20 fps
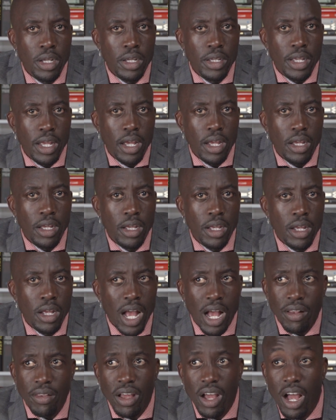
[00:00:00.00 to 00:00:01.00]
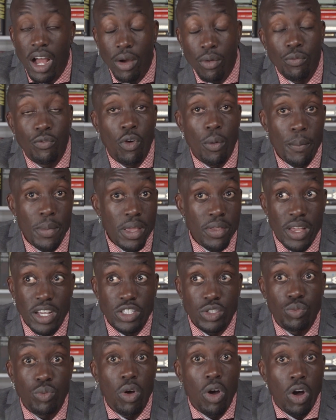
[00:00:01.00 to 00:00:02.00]
Yeah, and for me
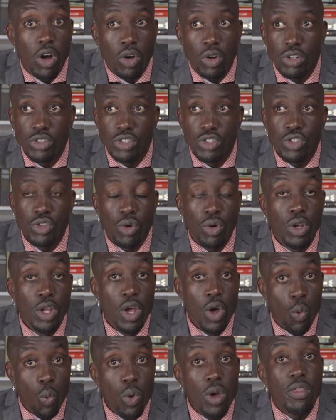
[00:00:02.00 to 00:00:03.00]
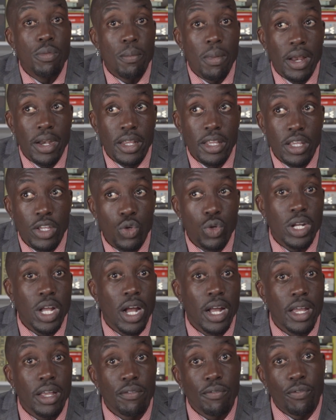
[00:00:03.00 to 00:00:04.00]
that's wrong, because with money you
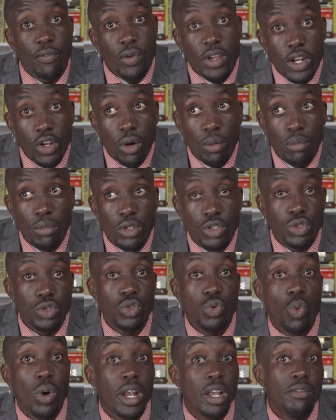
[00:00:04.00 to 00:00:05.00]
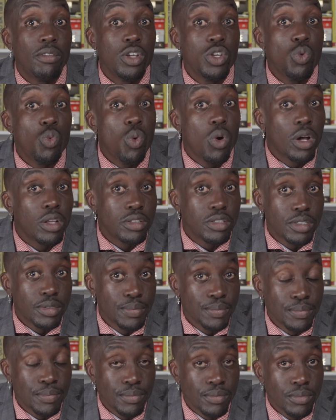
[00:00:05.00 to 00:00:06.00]
can get freedom to do whatever you want.
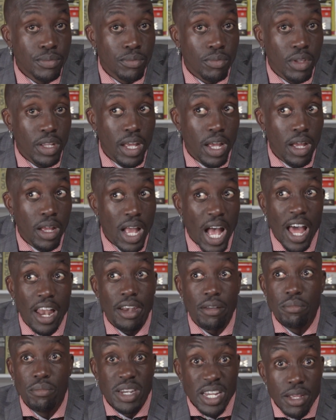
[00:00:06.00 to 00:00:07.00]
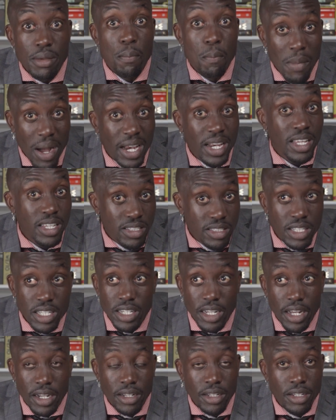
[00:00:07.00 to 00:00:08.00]
Yeah, and money is
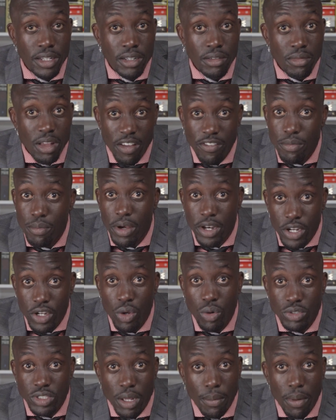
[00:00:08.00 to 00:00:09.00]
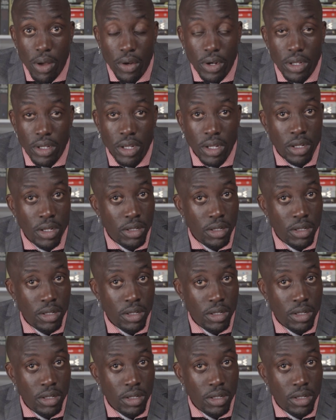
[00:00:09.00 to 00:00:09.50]
needed. Everybody knows about it.